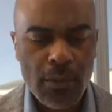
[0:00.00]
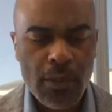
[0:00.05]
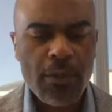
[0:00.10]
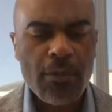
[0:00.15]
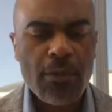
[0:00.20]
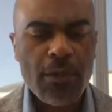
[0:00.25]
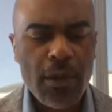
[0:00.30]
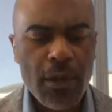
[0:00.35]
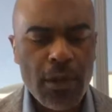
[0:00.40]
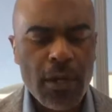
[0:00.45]

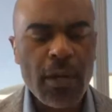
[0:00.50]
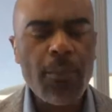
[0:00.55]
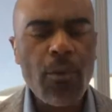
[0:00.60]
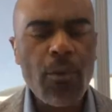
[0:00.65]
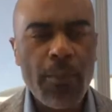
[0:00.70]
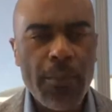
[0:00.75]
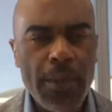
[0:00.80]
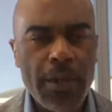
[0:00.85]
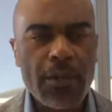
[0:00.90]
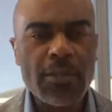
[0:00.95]
there are a couple
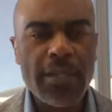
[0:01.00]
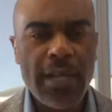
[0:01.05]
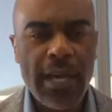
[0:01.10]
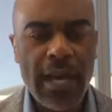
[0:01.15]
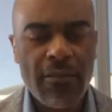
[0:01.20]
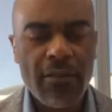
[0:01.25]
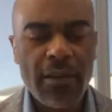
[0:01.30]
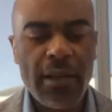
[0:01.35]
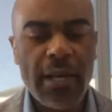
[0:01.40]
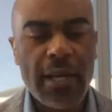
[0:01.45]
bills that
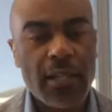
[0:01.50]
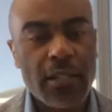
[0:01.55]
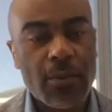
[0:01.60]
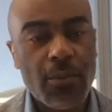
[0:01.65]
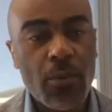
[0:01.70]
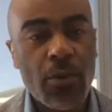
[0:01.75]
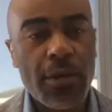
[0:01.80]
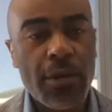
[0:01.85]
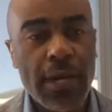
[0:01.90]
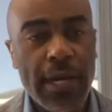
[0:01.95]
have a lot of support in the